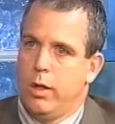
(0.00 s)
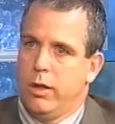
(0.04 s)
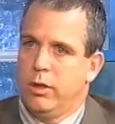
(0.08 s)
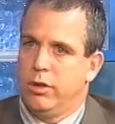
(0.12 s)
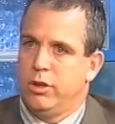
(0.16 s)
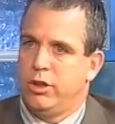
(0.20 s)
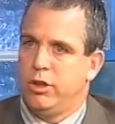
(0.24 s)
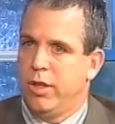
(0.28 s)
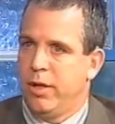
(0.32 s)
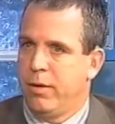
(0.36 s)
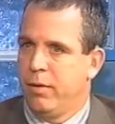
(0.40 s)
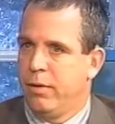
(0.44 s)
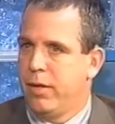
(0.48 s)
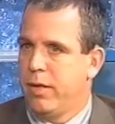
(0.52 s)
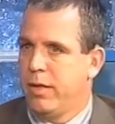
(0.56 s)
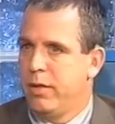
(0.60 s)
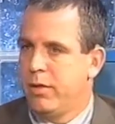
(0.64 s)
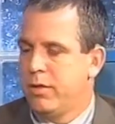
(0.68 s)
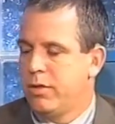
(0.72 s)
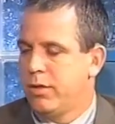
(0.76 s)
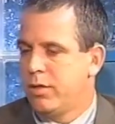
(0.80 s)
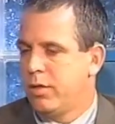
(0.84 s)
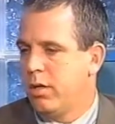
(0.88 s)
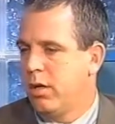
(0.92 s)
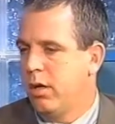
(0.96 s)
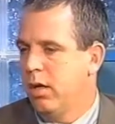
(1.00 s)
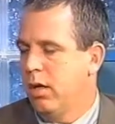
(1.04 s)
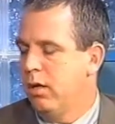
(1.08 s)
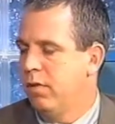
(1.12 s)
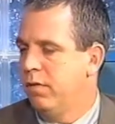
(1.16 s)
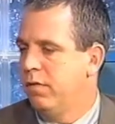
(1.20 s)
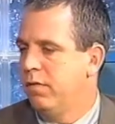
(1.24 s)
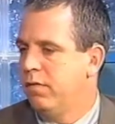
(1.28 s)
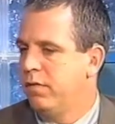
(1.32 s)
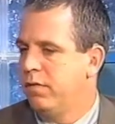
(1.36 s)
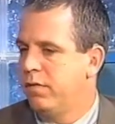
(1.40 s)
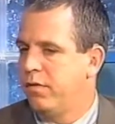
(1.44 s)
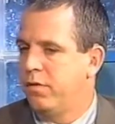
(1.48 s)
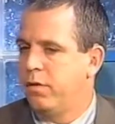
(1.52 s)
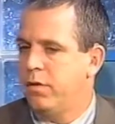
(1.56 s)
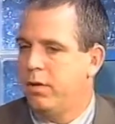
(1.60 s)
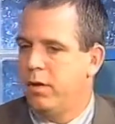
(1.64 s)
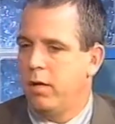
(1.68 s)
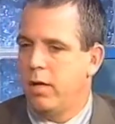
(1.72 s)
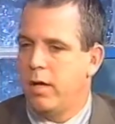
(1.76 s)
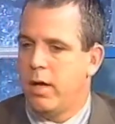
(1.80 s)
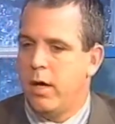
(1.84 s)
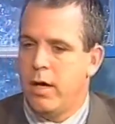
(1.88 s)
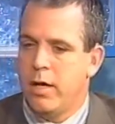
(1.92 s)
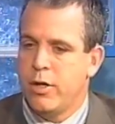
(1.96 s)
series of
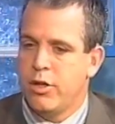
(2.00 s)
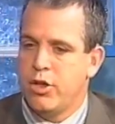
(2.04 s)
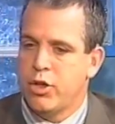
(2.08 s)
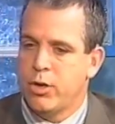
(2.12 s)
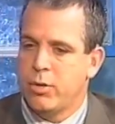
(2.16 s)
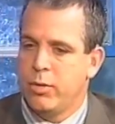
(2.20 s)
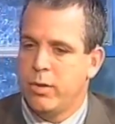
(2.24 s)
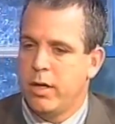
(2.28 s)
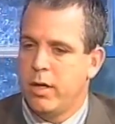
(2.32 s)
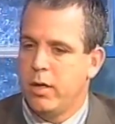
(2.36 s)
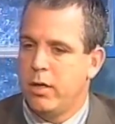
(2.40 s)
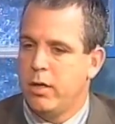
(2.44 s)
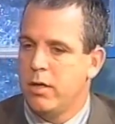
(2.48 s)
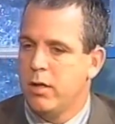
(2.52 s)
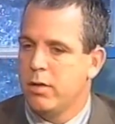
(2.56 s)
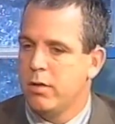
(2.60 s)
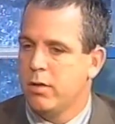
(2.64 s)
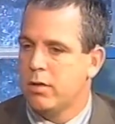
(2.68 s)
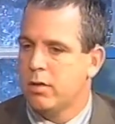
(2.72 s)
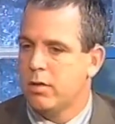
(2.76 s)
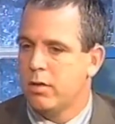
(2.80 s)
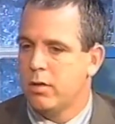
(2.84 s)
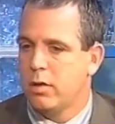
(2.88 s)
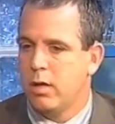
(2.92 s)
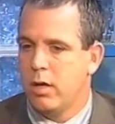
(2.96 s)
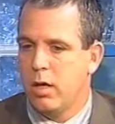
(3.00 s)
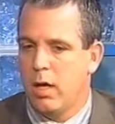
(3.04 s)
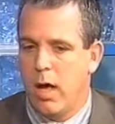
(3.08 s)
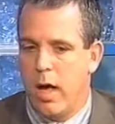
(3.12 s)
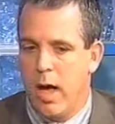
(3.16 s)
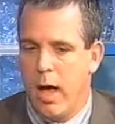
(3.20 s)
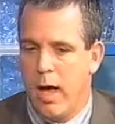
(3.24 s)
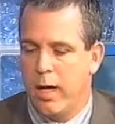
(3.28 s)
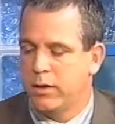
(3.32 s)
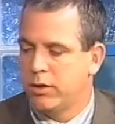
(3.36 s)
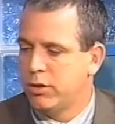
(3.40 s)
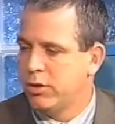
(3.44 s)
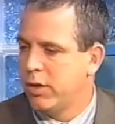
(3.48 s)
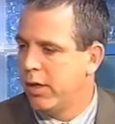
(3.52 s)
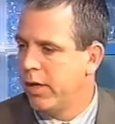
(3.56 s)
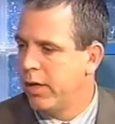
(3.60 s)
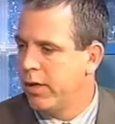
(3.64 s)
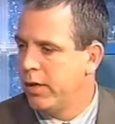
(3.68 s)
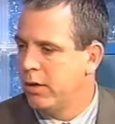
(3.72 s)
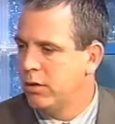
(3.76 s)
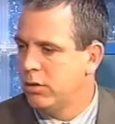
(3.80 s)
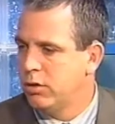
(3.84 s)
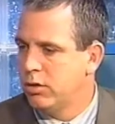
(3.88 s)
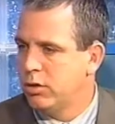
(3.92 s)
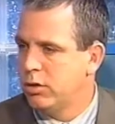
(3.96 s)
injuries,
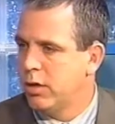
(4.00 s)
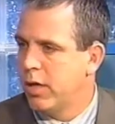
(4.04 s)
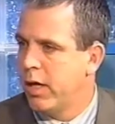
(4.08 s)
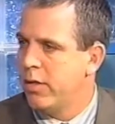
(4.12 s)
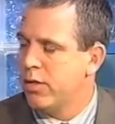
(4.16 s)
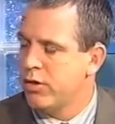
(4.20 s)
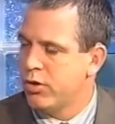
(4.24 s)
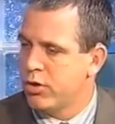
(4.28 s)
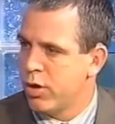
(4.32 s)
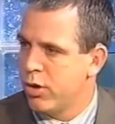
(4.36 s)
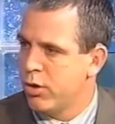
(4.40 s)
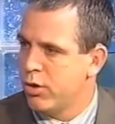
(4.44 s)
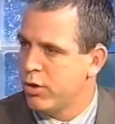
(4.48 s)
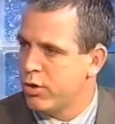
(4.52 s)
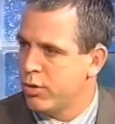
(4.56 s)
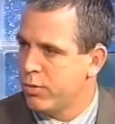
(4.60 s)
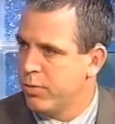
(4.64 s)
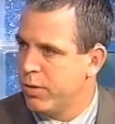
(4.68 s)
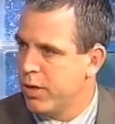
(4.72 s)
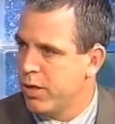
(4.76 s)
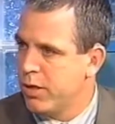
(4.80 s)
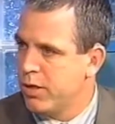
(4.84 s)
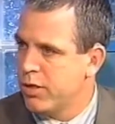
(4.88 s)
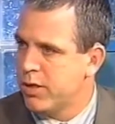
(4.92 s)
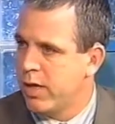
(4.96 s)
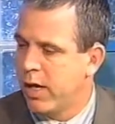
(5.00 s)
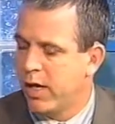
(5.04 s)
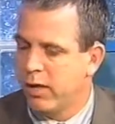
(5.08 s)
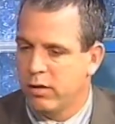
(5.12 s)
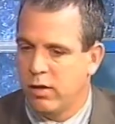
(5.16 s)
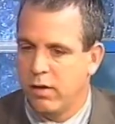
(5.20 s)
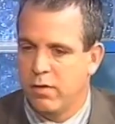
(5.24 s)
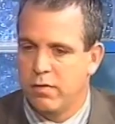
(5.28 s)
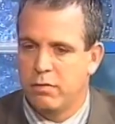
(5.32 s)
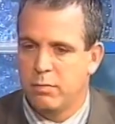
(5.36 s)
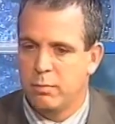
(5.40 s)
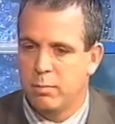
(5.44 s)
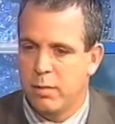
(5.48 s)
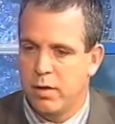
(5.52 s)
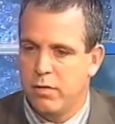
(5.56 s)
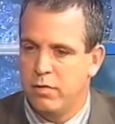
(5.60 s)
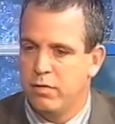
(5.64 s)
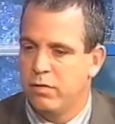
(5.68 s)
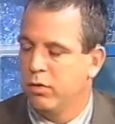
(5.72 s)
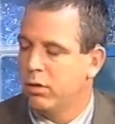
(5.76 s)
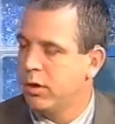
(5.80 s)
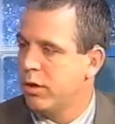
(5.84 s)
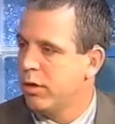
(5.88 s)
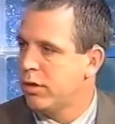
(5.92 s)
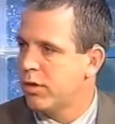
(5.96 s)
accidents, and surgeries that left me
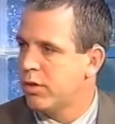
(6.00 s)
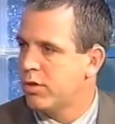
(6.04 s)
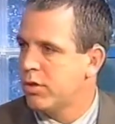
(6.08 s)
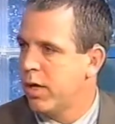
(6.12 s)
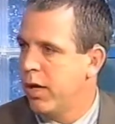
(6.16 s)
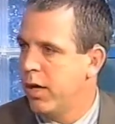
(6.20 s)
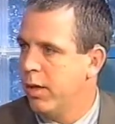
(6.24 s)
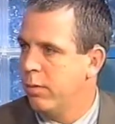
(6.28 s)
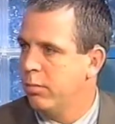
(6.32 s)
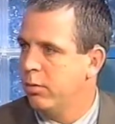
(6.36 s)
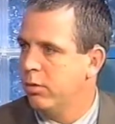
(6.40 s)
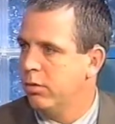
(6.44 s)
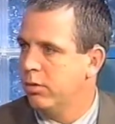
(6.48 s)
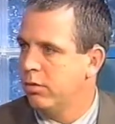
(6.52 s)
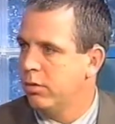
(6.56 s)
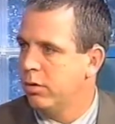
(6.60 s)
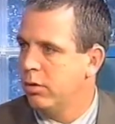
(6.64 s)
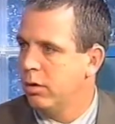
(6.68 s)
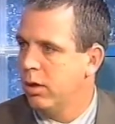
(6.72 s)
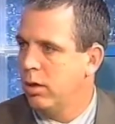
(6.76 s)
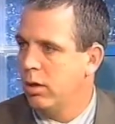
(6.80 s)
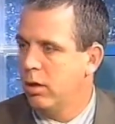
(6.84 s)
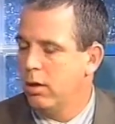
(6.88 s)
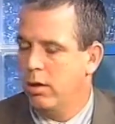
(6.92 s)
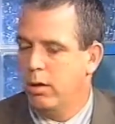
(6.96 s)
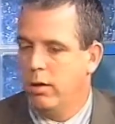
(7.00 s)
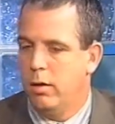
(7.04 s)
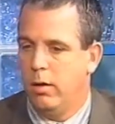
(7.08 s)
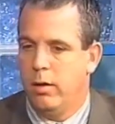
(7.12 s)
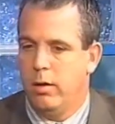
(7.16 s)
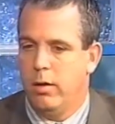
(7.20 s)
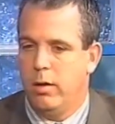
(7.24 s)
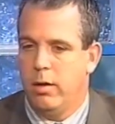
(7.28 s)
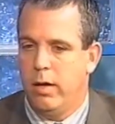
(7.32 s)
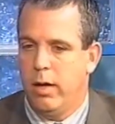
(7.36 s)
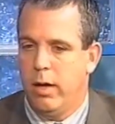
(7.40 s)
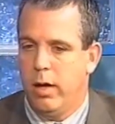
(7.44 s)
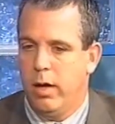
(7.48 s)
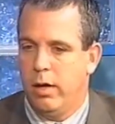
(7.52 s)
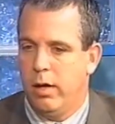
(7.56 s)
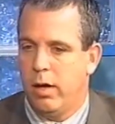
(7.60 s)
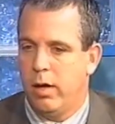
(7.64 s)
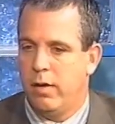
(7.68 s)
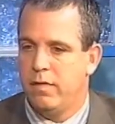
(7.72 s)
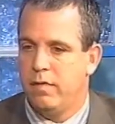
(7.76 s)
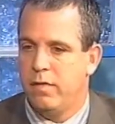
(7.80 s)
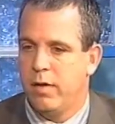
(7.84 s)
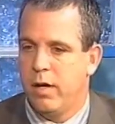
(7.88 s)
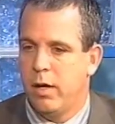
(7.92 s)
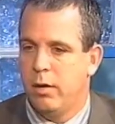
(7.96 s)
fully disabled. And
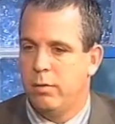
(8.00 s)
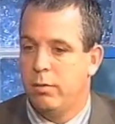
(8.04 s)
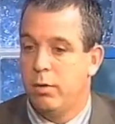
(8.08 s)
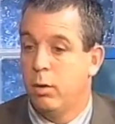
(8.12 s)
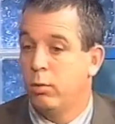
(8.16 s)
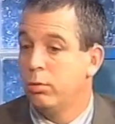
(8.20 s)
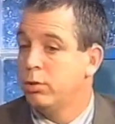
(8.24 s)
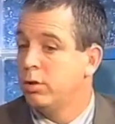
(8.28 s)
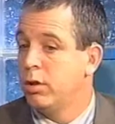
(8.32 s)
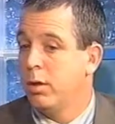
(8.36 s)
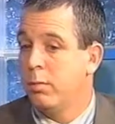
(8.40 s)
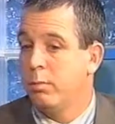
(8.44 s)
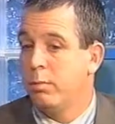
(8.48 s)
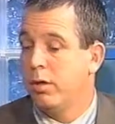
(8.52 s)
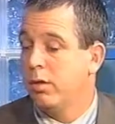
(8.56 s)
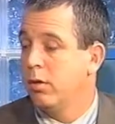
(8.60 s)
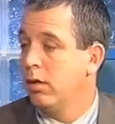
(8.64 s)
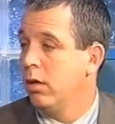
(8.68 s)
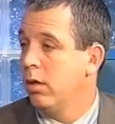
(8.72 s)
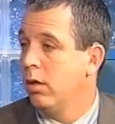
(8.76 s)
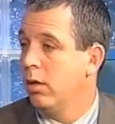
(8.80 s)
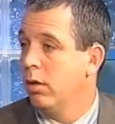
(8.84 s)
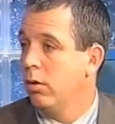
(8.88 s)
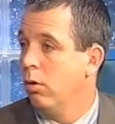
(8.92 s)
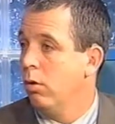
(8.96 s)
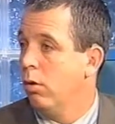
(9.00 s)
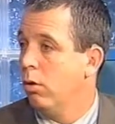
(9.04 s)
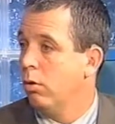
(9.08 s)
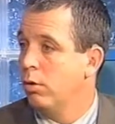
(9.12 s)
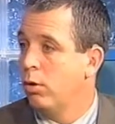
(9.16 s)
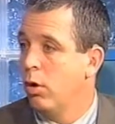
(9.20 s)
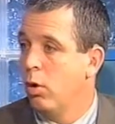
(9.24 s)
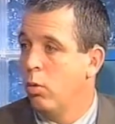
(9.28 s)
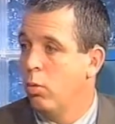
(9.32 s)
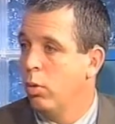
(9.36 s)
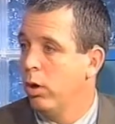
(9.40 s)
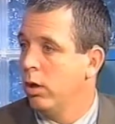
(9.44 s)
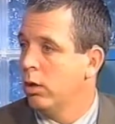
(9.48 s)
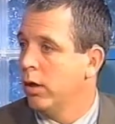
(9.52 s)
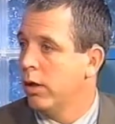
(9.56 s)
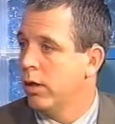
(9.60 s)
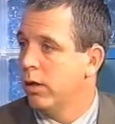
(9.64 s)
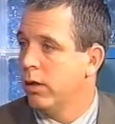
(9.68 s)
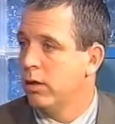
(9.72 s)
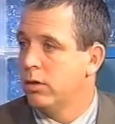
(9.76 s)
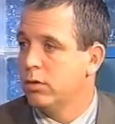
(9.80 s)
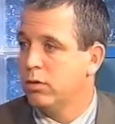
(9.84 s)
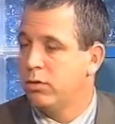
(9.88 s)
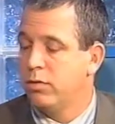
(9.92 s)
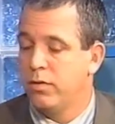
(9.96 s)
I found no sympathy or no
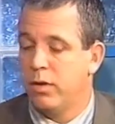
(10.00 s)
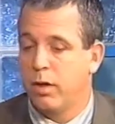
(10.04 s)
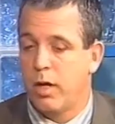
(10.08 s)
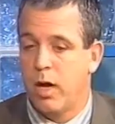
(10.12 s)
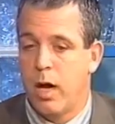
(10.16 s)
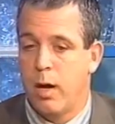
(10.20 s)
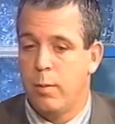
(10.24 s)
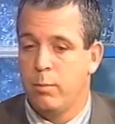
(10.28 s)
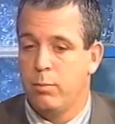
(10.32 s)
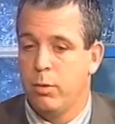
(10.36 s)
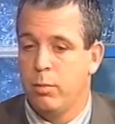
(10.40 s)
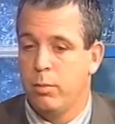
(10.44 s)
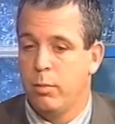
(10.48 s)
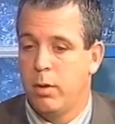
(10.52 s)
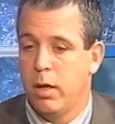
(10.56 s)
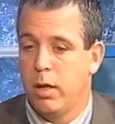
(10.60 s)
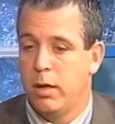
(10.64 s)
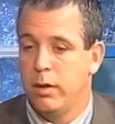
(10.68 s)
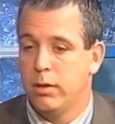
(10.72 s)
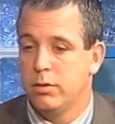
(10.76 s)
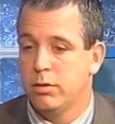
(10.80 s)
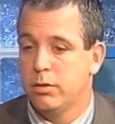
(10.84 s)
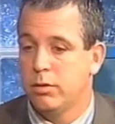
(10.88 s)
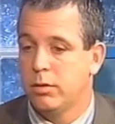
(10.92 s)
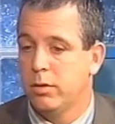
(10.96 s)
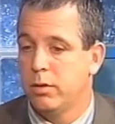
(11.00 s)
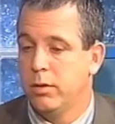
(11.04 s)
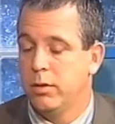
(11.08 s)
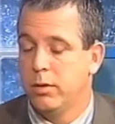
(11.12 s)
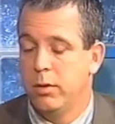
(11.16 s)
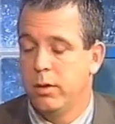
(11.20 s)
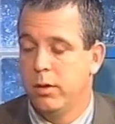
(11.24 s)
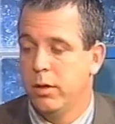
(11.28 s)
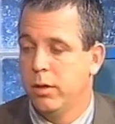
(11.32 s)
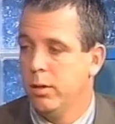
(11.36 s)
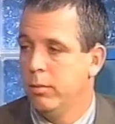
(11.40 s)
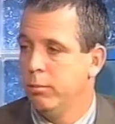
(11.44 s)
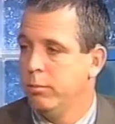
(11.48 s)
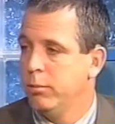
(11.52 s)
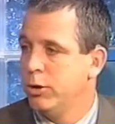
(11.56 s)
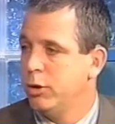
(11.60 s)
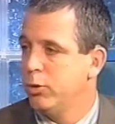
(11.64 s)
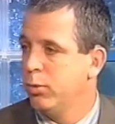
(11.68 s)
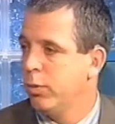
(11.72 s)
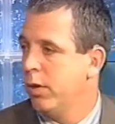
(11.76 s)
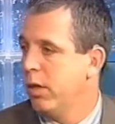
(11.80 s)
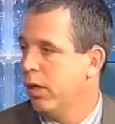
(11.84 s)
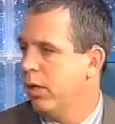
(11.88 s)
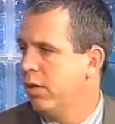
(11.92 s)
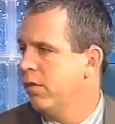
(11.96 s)
willingness for compromise
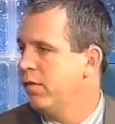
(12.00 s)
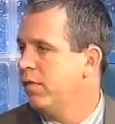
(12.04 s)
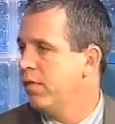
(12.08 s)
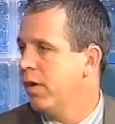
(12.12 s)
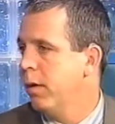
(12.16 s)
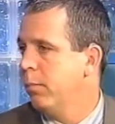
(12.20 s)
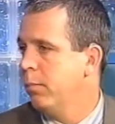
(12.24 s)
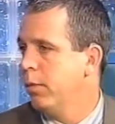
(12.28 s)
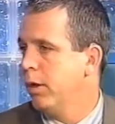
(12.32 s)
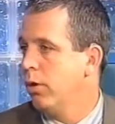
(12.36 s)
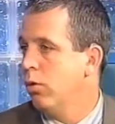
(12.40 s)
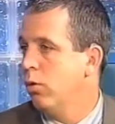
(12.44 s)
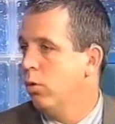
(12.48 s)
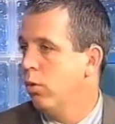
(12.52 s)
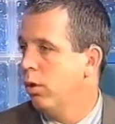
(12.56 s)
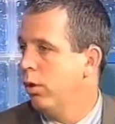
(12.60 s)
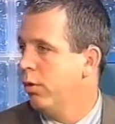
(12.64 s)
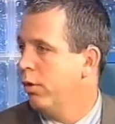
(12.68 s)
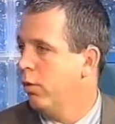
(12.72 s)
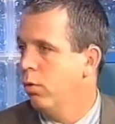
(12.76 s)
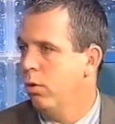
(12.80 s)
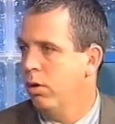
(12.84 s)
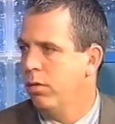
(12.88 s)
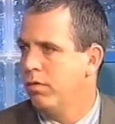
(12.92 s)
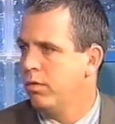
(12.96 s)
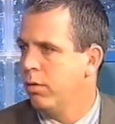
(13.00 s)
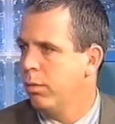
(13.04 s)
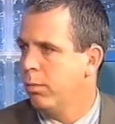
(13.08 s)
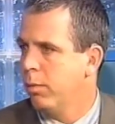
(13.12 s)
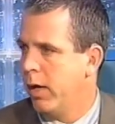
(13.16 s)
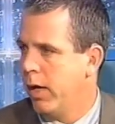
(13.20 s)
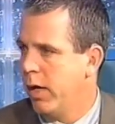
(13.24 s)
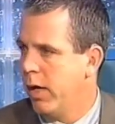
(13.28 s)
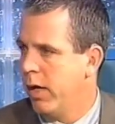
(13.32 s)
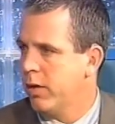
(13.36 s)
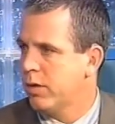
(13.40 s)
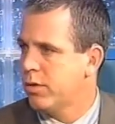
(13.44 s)
between either family court or did, from my Did ex. the